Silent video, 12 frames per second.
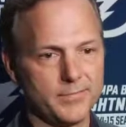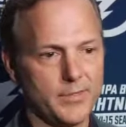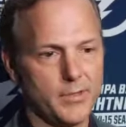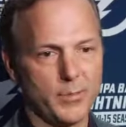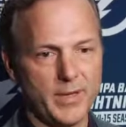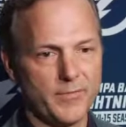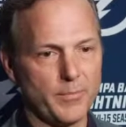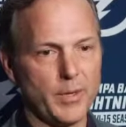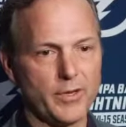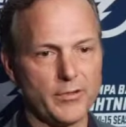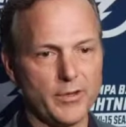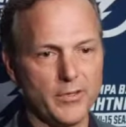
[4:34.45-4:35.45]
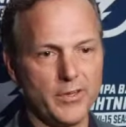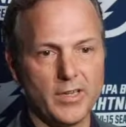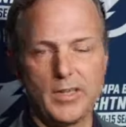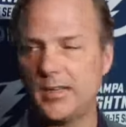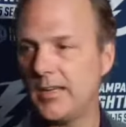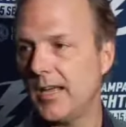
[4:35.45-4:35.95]
you know, we haven't punched our
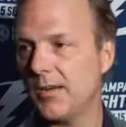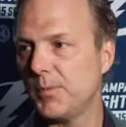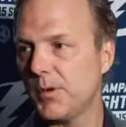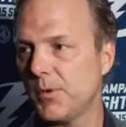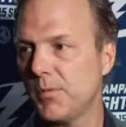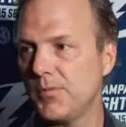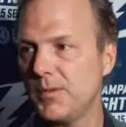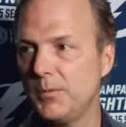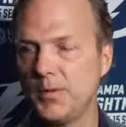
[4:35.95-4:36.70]
ticket yet, but hopefully